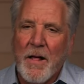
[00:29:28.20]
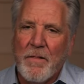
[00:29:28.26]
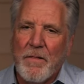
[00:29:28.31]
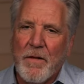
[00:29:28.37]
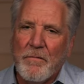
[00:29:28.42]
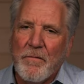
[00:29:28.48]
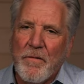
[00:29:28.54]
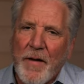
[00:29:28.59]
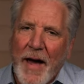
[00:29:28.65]

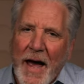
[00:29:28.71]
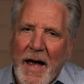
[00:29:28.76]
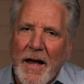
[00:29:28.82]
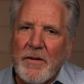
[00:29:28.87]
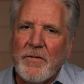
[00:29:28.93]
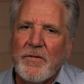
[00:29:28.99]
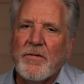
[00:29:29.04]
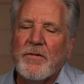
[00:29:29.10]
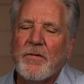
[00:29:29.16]
The
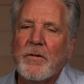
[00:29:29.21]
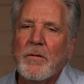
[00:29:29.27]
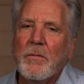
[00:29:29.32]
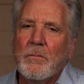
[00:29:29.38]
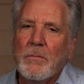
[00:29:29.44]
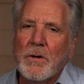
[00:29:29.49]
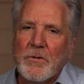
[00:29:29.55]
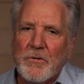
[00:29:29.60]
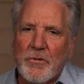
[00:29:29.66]
vast
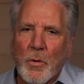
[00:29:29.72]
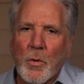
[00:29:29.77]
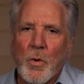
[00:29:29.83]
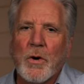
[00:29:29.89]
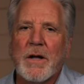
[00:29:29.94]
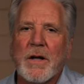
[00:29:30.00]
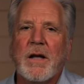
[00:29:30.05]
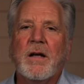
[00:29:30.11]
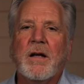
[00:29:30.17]

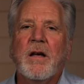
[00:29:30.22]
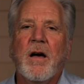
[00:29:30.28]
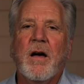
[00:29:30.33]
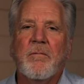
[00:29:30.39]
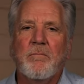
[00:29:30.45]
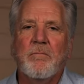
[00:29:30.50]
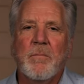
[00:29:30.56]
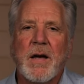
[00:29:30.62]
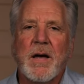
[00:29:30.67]
majority
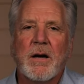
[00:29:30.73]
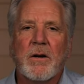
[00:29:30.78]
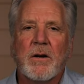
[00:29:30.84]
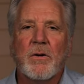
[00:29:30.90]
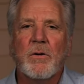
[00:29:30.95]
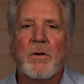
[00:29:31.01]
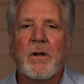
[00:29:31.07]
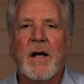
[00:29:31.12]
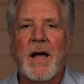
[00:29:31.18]
of
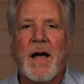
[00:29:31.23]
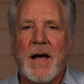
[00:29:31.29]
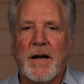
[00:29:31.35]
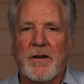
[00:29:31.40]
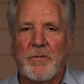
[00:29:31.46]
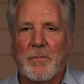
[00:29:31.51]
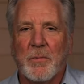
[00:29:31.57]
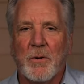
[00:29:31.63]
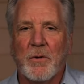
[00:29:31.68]
medical
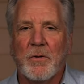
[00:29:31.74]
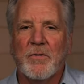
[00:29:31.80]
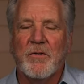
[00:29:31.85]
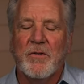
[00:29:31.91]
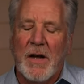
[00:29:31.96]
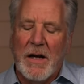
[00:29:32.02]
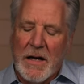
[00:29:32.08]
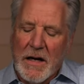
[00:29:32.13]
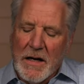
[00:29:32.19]

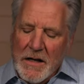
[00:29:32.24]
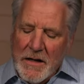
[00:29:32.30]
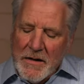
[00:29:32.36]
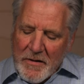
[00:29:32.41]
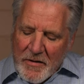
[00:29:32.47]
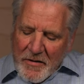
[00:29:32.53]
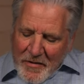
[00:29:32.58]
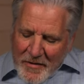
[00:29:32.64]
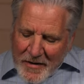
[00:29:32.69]
experts
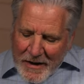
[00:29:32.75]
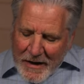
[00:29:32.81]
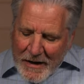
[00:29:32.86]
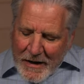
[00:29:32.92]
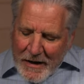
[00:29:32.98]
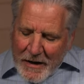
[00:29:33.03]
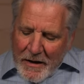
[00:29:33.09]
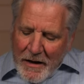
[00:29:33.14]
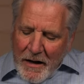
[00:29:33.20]

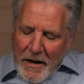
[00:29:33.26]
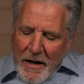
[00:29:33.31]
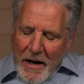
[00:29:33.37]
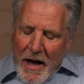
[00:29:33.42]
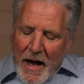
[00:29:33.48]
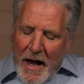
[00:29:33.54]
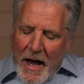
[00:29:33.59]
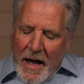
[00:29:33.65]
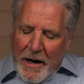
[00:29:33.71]
concede
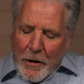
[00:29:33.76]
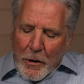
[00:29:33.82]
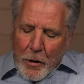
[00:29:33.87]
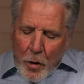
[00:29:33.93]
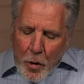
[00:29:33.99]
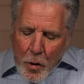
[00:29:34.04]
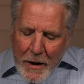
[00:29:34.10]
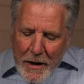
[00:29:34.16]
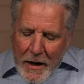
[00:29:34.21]
and
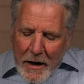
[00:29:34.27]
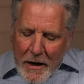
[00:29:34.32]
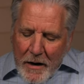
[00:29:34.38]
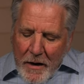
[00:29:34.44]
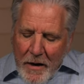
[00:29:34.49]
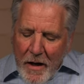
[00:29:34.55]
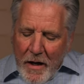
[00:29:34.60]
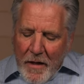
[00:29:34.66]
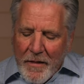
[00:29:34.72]

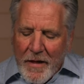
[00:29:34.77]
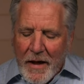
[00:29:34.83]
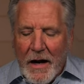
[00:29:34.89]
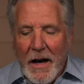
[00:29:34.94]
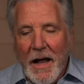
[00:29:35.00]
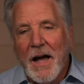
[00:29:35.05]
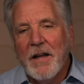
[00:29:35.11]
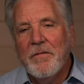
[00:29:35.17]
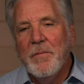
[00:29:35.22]
agree that
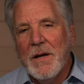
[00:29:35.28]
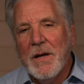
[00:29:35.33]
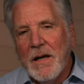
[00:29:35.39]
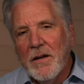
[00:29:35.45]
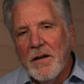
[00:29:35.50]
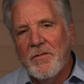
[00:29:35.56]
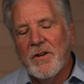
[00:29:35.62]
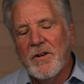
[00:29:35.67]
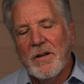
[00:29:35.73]
life
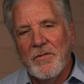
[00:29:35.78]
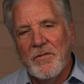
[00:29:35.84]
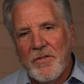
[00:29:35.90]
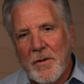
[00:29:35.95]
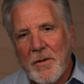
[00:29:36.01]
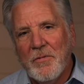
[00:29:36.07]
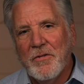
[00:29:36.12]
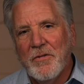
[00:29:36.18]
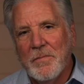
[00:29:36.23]
begins at
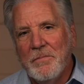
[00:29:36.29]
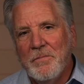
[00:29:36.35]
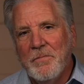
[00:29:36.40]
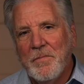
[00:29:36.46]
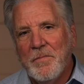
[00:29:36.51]
conception.